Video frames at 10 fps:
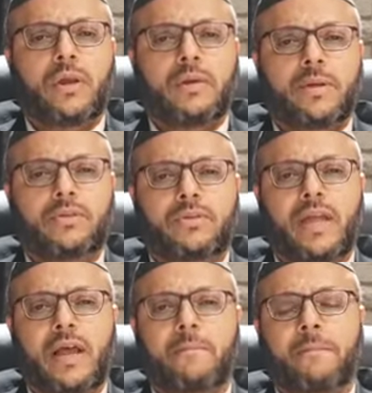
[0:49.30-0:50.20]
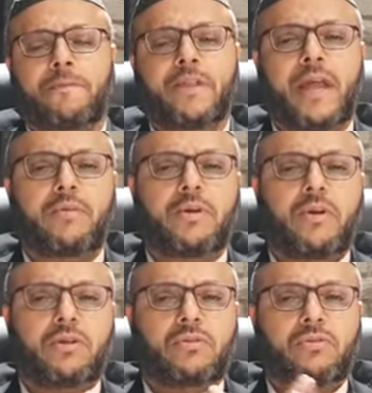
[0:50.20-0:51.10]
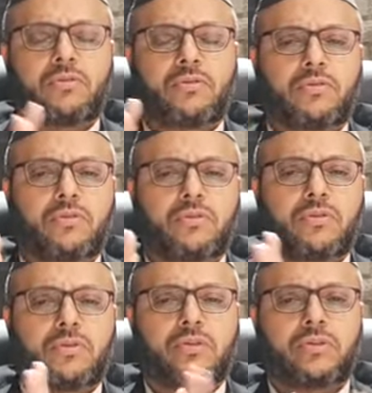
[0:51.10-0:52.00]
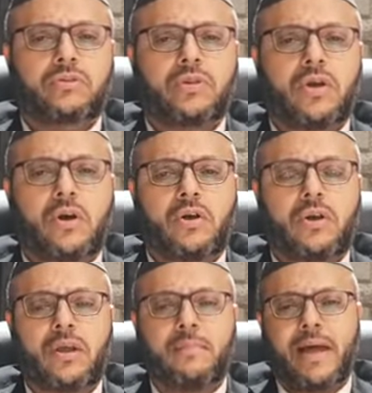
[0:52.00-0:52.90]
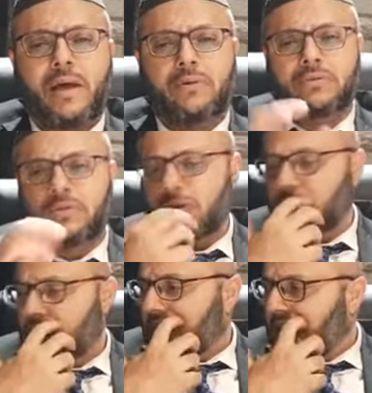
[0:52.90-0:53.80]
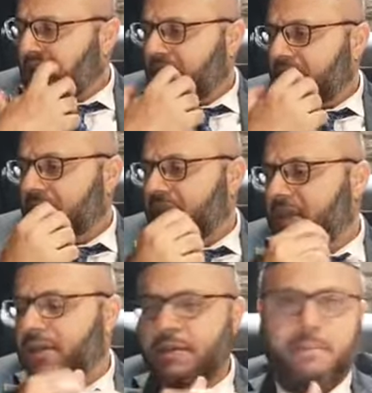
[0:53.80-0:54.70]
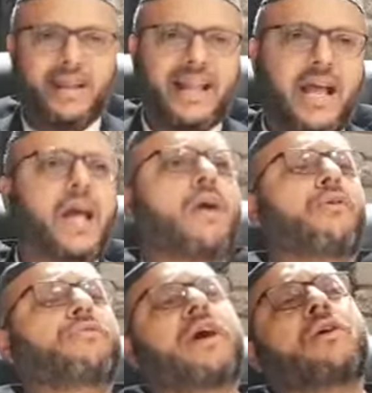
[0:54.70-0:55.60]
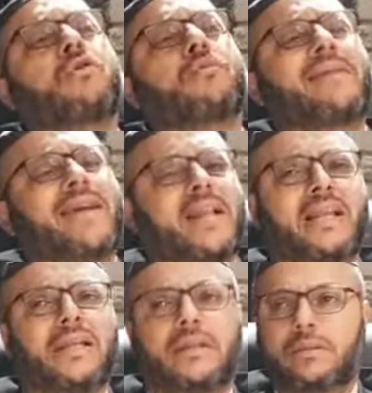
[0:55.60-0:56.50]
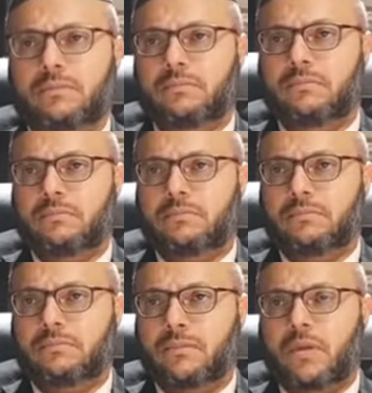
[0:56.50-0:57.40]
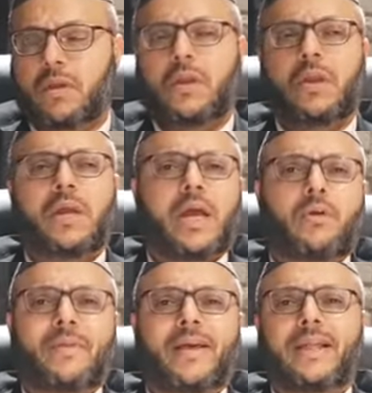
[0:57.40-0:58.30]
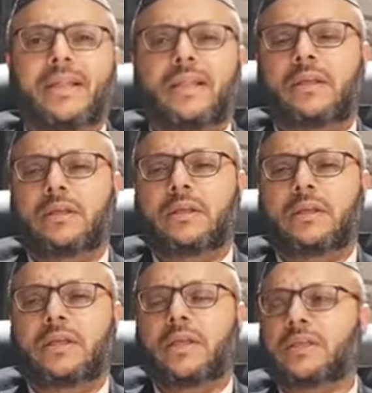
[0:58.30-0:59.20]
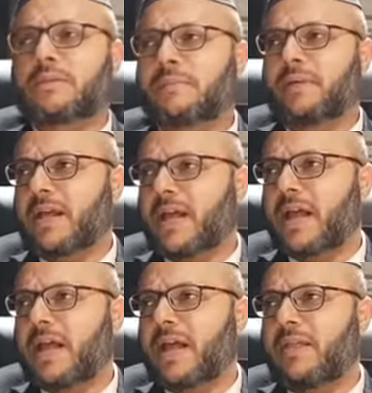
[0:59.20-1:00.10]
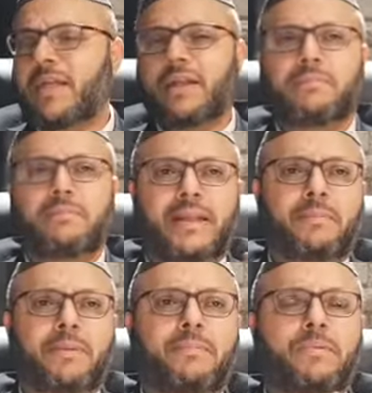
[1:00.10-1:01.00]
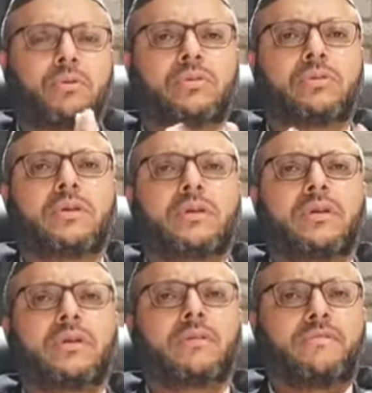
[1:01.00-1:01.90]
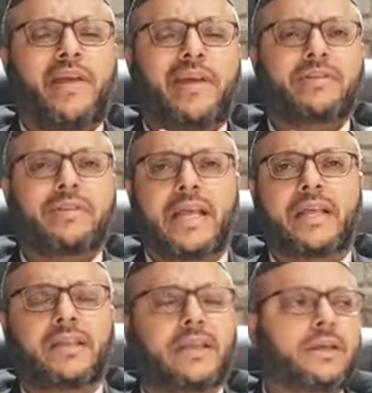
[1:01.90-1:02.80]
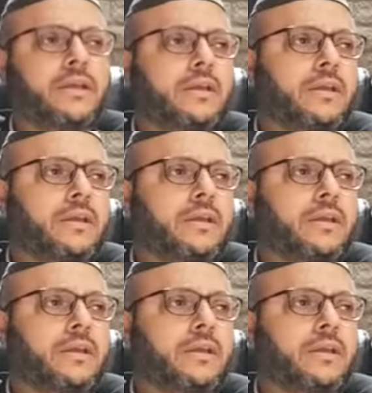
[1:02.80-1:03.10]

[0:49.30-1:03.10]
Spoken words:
Amen. Toda. Today we're going to talk about the beracha of Hagomel. Hagomel is a beracha that many people face lately